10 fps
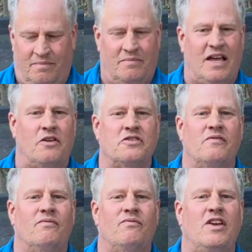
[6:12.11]

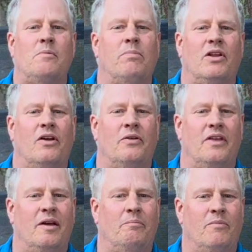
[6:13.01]
1,000 feet below
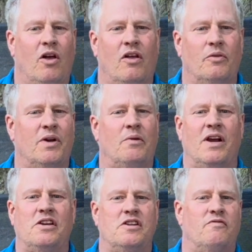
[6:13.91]
them, all the way
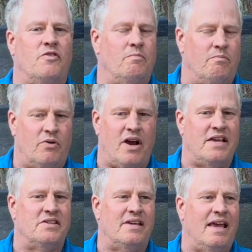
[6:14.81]
ranging from
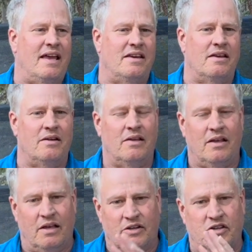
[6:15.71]
Bryce Canyon
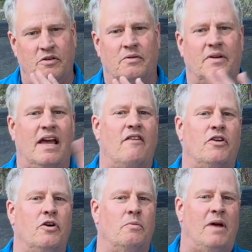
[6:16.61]
to
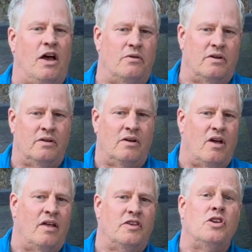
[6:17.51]
Navajo Mountain
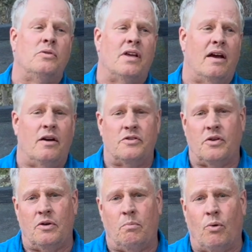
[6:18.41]
on the
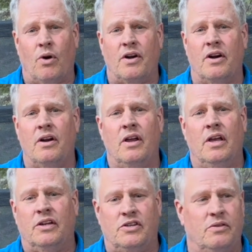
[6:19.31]
Utah-Arizona border
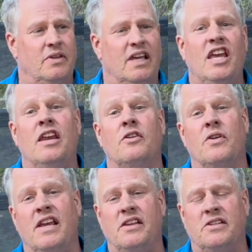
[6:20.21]
to the
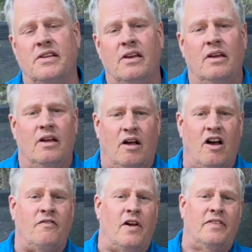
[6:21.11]
Henrys
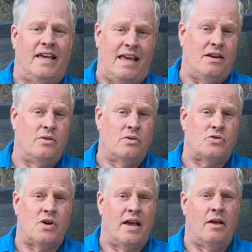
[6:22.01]
off on the Hayduke
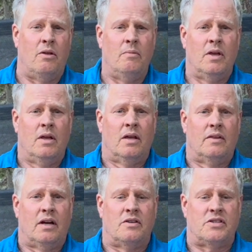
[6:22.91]
Trail.
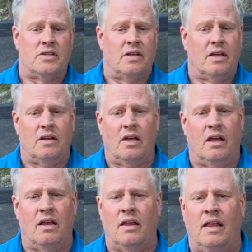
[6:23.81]
There's
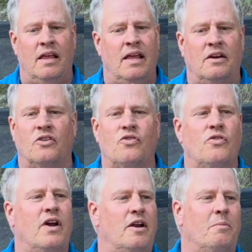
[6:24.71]

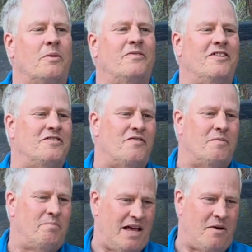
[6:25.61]
incredible views from
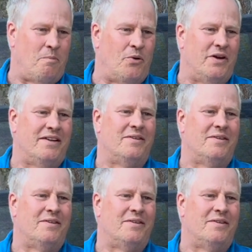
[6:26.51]
Powell Point.